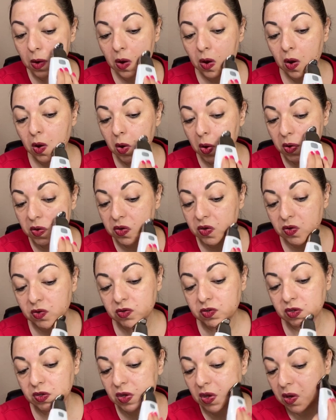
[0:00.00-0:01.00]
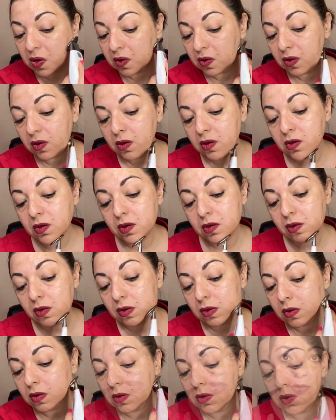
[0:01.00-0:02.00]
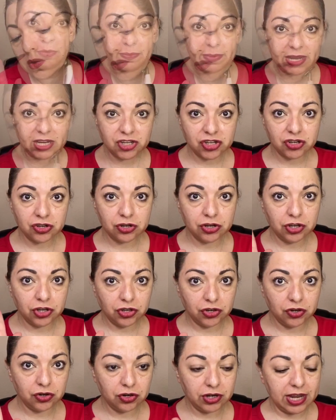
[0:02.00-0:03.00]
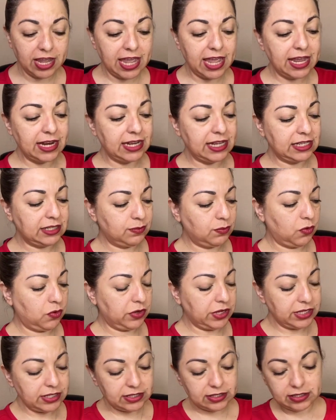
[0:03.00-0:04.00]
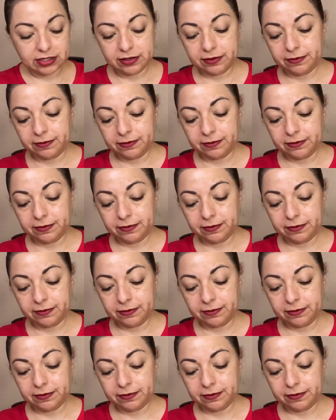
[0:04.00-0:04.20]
on your skin. Now make sure your hand is moist